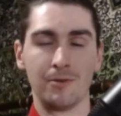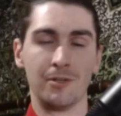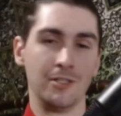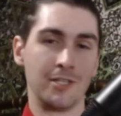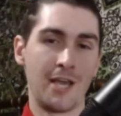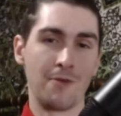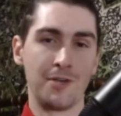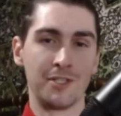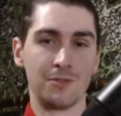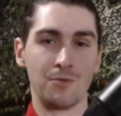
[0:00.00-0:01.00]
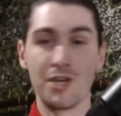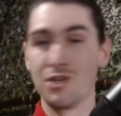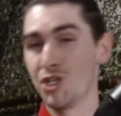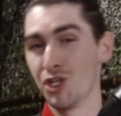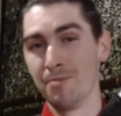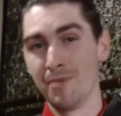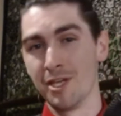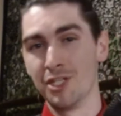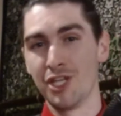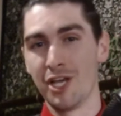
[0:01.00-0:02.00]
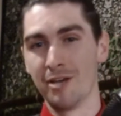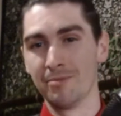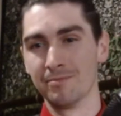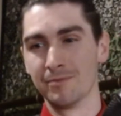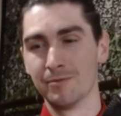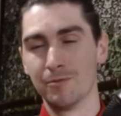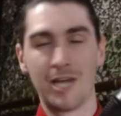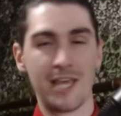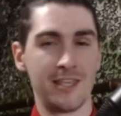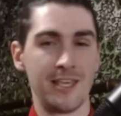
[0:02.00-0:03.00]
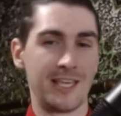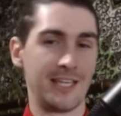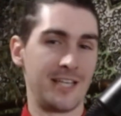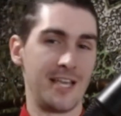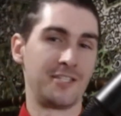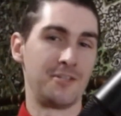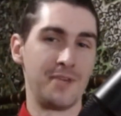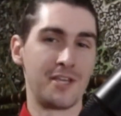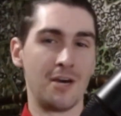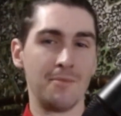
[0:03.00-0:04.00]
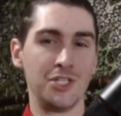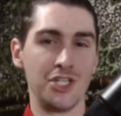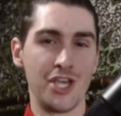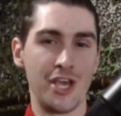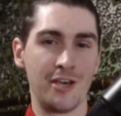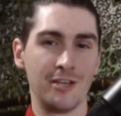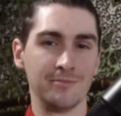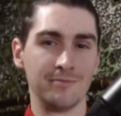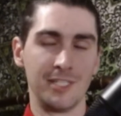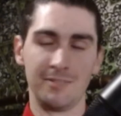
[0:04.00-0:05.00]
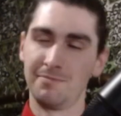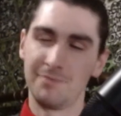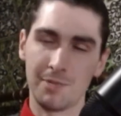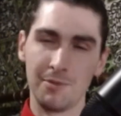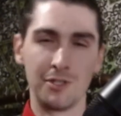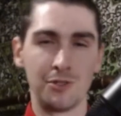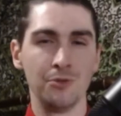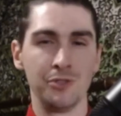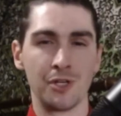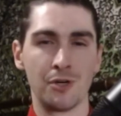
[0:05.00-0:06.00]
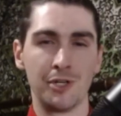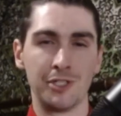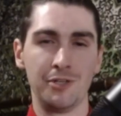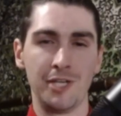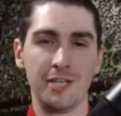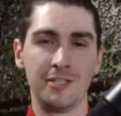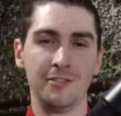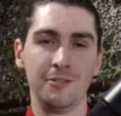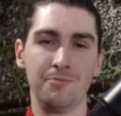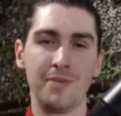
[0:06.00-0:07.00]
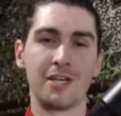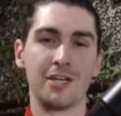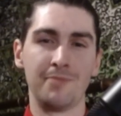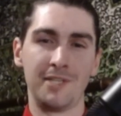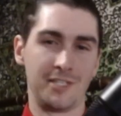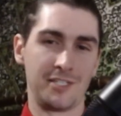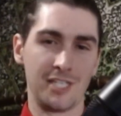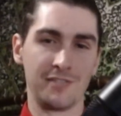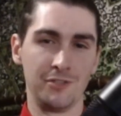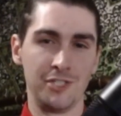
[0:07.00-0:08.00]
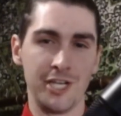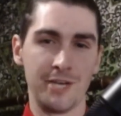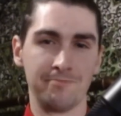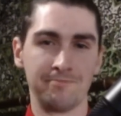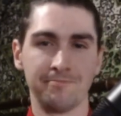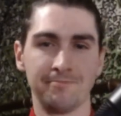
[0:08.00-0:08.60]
We're going to look at reasons why you shouldn't be a GM, what I think it takes to become a GM, and some of the tools you're going to need to become a successful GM.